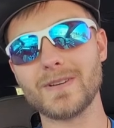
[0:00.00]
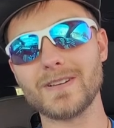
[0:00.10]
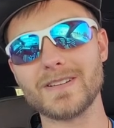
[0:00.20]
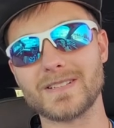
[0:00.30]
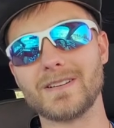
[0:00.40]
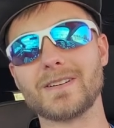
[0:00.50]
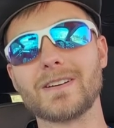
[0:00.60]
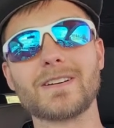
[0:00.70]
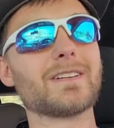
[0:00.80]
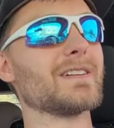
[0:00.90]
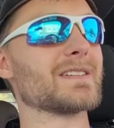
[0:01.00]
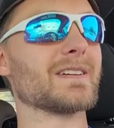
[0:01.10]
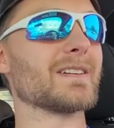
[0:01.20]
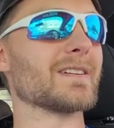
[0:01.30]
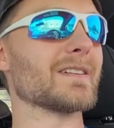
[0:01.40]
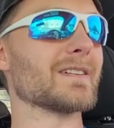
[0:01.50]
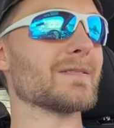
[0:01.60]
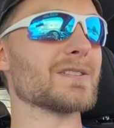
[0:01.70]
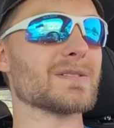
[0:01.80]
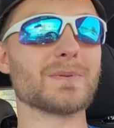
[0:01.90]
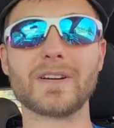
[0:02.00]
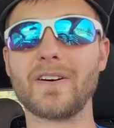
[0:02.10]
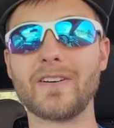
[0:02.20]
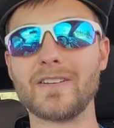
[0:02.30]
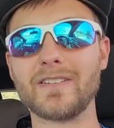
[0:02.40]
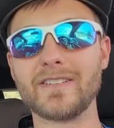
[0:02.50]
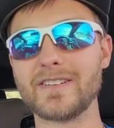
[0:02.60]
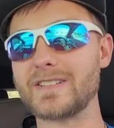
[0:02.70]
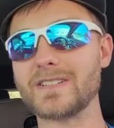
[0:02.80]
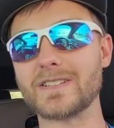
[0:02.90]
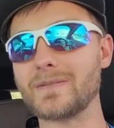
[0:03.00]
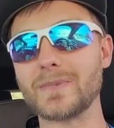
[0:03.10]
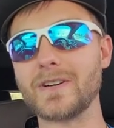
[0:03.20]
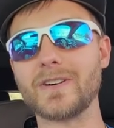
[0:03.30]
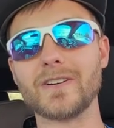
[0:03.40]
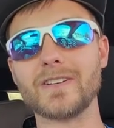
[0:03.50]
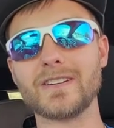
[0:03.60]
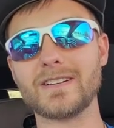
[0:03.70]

is gonna just be gone. It's just gonna be gone.